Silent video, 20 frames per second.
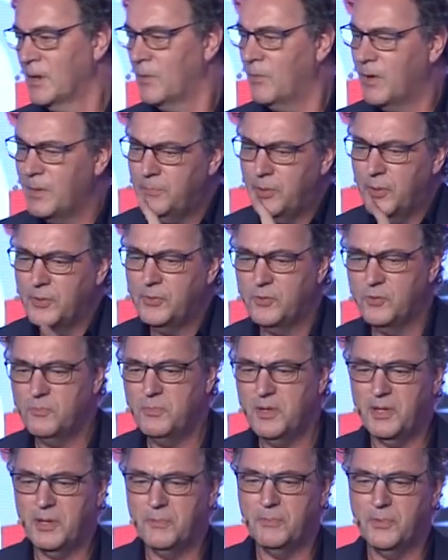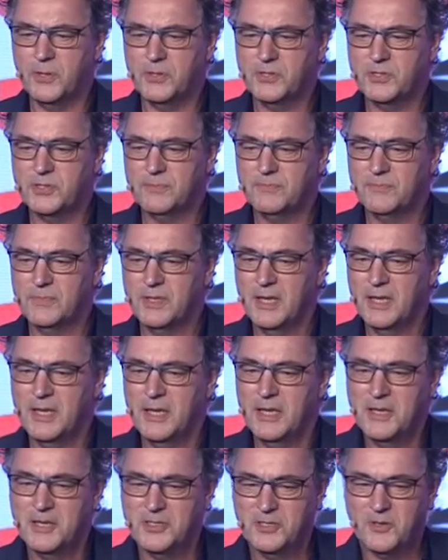one point two million books.
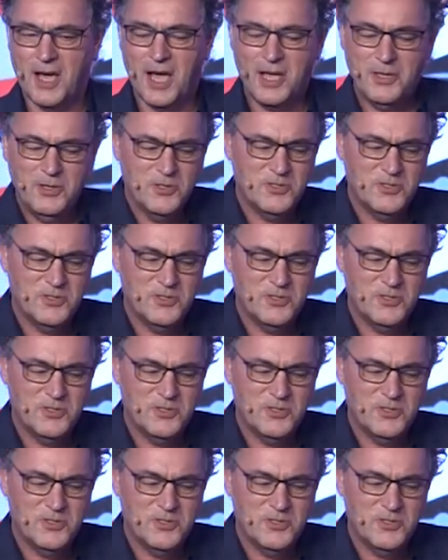So I